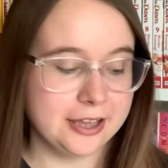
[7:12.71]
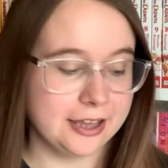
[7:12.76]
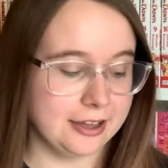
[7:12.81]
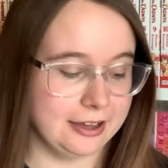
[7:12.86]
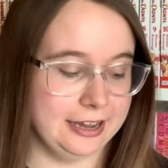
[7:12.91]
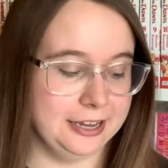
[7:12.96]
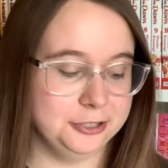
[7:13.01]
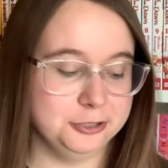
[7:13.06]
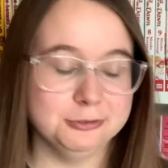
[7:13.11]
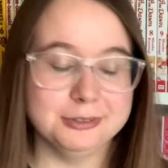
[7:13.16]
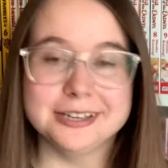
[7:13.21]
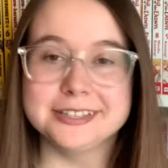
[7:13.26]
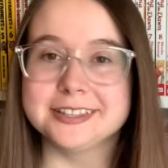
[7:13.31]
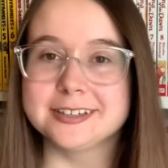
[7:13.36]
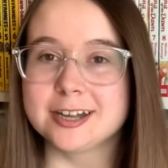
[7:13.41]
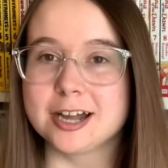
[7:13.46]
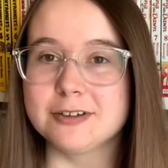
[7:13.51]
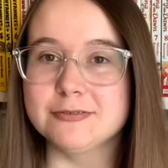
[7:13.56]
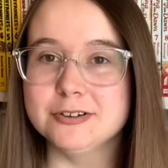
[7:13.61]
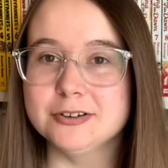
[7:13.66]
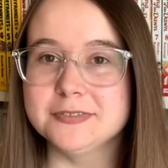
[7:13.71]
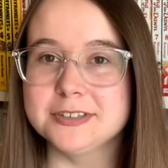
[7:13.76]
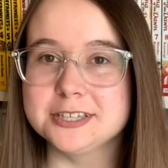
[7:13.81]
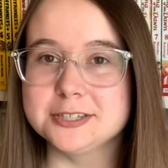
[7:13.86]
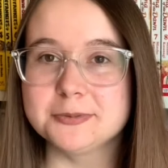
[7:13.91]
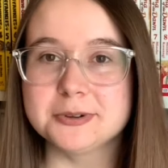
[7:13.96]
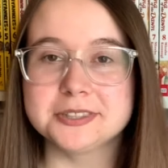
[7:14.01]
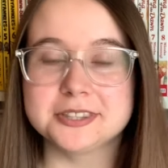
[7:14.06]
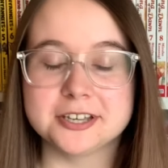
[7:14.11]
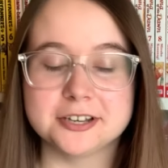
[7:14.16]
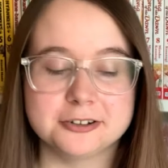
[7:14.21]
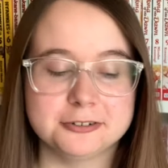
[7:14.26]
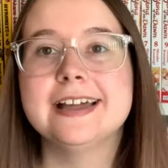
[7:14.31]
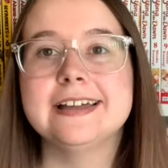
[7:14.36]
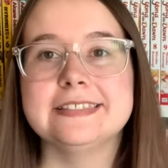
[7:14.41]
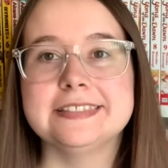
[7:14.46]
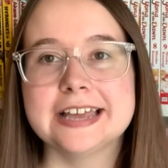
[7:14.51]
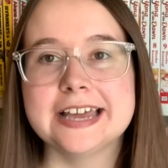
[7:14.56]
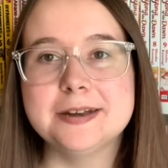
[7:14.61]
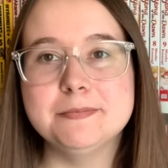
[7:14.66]
I do like the cover of this one though.
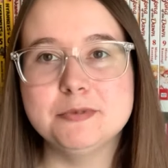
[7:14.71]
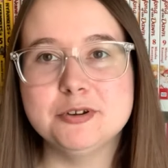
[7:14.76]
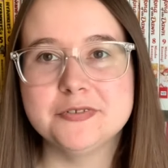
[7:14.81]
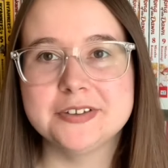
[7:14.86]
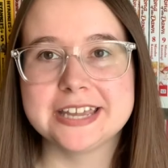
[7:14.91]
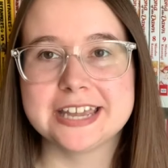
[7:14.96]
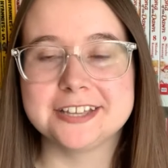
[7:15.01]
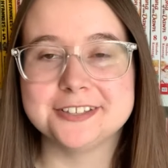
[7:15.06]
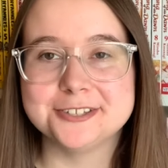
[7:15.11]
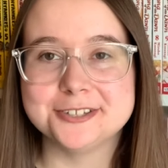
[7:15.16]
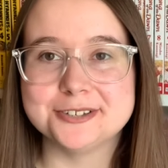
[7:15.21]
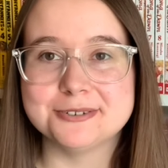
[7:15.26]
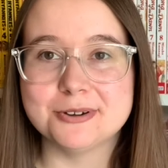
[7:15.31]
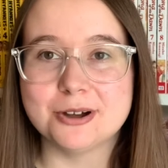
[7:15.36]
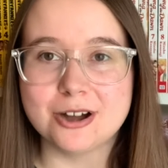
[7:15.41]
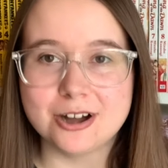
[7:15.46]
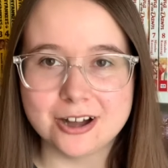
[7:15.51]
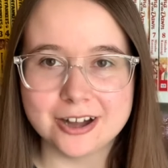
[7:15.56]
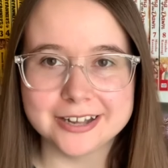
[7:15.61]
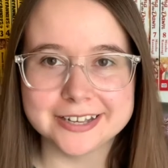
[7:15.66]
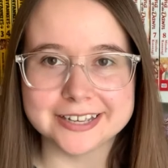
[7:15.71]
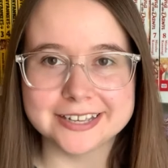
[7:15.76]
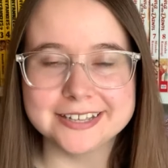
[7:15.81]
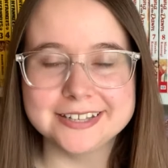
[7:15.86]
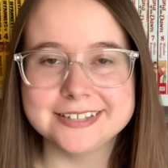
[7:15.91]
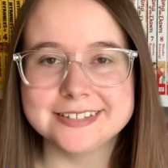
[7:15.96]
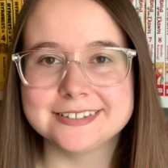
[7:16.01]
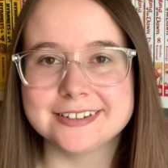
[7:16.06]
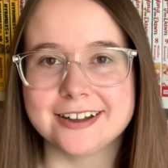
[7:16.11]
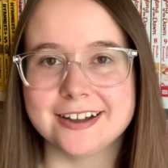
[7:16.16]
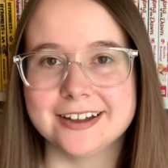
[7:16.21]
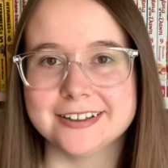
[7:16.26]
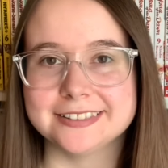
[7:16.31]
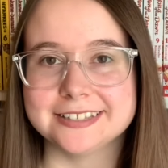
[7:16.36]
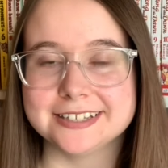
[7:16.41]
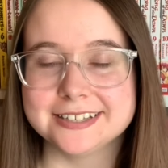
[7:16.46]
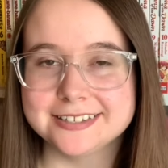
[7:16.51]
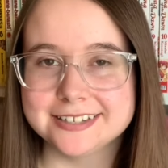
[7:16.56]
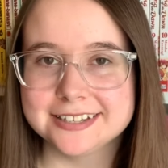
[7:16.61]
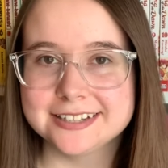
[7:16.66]
Then moving into August, on the
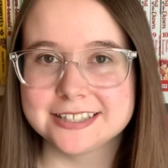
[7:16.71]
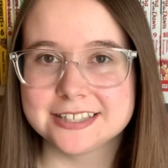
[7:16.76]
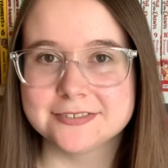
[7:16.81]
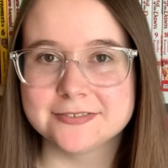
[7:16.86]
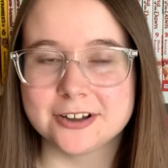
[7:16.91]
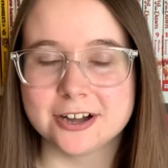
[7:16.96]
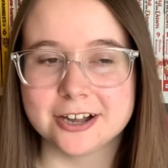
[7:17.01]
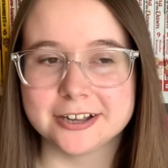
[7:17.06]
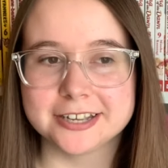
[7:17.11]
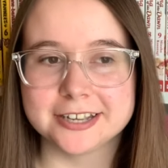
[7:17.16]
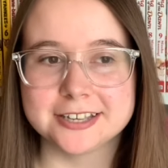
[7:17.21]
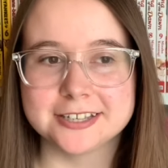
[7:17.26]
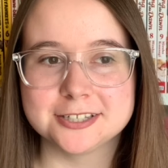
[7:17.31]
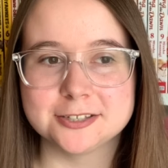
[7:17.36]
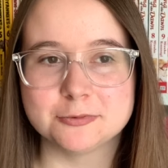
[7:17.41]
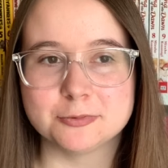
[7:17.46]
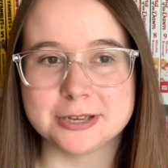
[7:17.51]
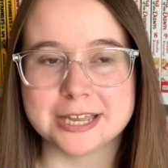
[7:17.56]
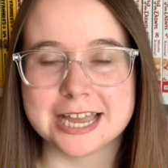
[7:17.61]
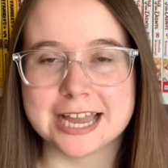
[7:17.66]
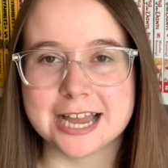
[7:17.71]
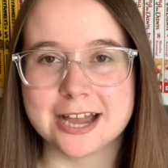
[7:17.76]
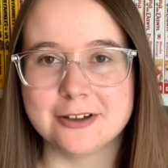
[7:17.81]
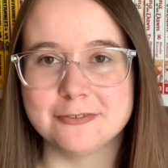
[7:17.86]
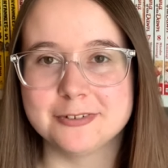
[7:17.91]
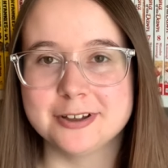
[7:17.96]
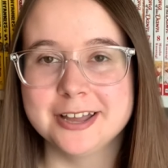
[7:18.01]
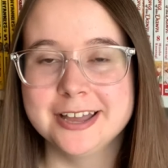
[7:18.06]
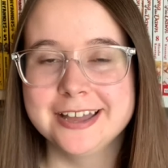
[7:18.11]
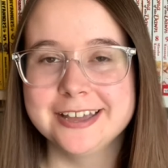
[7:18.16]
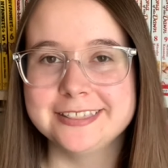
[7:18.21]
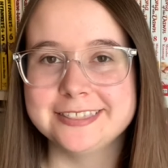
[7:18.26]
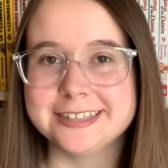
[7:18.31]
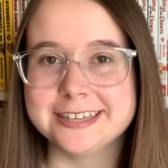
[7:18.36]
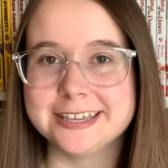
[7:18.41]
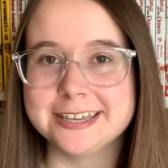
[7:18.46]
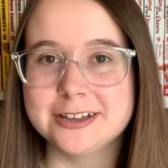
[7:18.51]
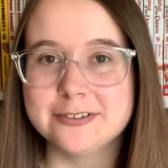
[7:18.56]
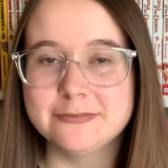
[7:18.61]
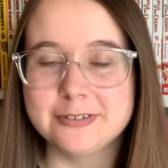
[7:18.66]
6th of August, we have
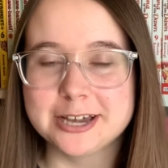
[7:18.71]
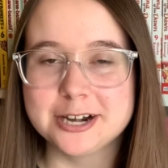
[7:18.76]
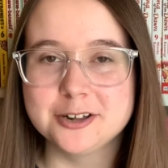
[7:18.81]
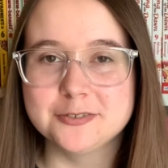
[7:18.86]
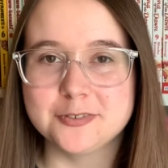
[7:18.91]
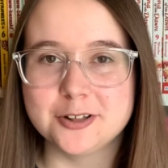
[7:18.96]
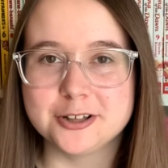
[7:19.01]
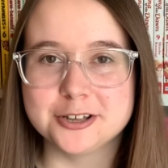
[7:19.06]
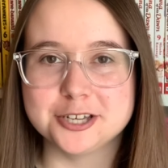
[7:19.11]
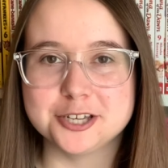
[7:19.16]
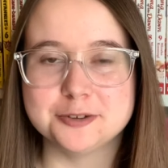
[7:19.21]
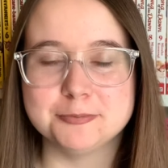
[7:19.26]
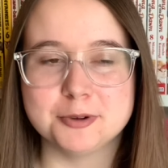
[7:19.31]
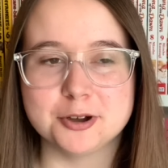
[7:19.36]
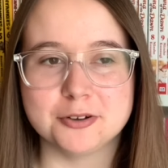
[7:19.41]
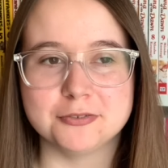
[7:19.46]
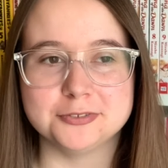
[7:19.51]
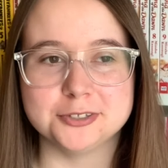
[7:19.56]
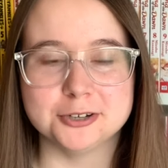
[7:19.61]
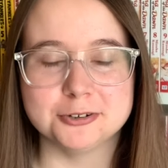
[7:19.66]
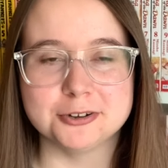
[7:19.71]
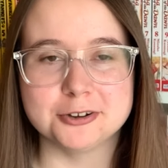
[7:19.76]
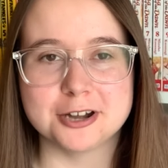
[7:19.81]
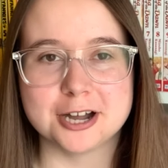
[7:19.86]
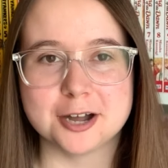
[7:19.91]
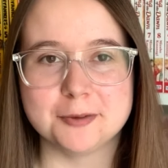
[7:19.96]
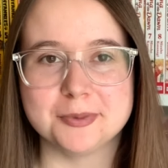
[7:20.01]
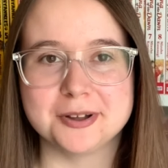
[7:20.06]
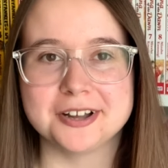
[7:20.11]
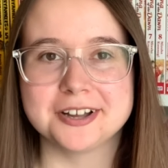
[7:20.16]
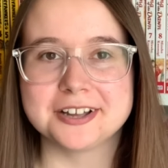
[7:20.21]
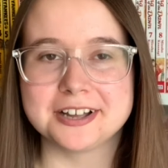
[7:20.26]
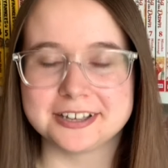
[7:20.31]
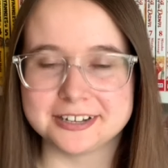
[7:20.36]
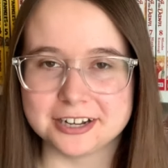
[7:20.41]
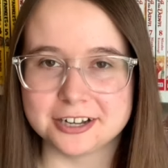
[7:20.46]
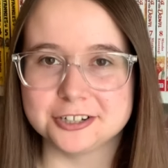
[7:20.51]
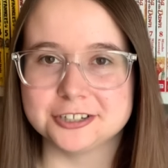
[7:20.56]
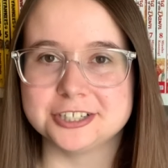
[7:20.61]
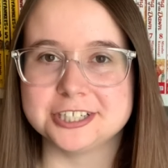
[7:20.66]
the final volume of Yokohama
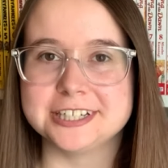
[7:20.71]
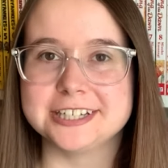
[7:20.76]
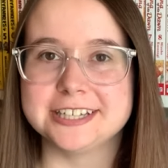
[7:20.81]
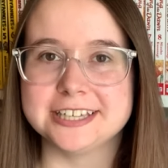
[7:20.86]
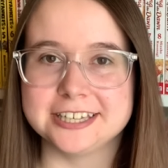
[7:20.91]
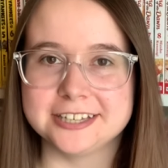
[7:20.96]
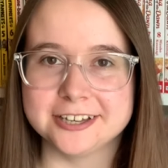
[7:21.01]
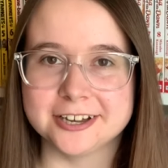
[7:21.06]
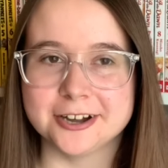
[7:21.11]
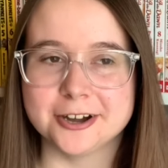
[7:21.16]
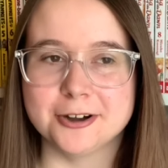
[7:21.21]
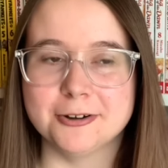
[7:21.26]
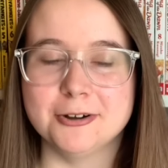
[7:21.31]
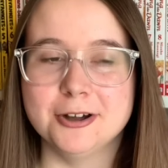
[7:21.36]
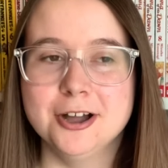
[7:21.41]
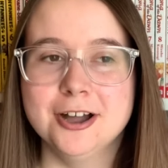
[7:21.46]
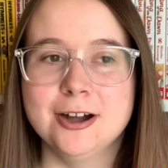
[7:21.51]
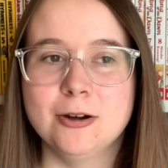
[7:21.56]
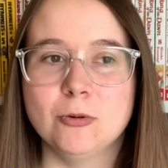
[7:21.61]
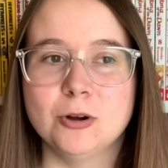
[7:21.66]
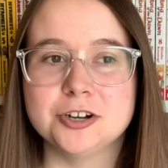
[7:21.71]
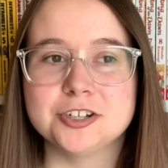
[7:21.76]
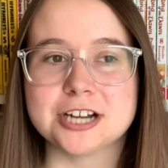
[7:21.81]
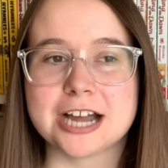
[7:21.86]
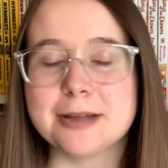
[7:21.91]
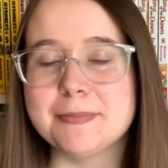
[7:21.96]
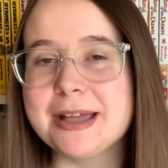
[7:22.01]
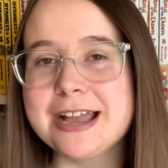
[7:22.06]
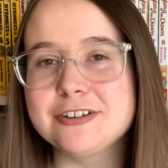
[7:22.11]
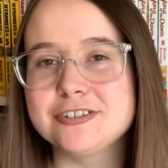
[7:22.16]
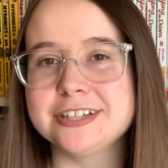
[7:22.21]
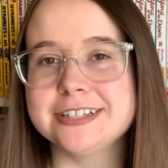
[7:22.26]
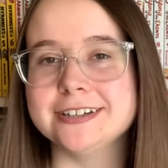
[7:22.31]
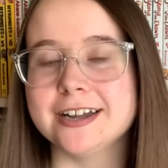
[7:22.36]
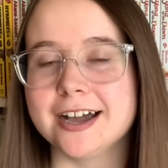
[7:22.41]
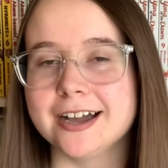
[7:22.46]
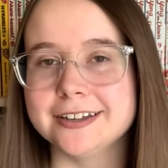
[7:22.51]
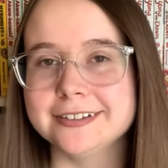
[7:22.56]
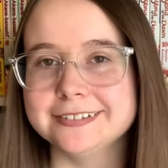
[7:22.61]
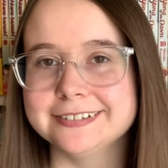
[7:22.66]
Kaidashi Kiko, which I'm actually
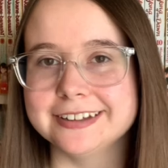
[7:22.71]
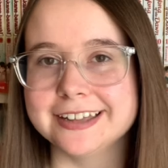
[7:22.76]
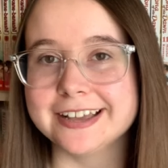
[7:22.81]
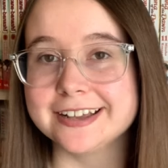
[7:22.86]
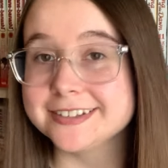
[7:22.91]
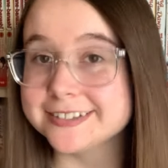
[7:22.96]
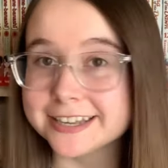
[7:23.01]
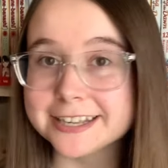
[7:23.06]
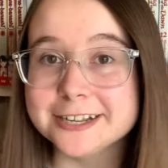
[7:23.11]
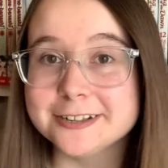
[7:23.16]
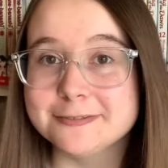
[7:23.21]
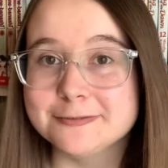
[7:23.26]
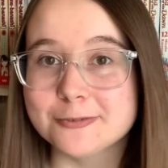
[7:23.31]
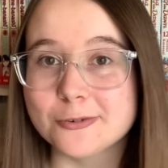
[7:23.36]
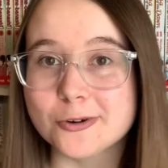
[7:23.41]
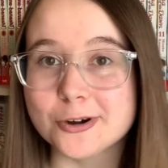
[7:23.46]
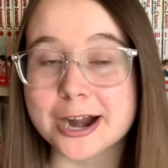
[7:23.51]
not excited for.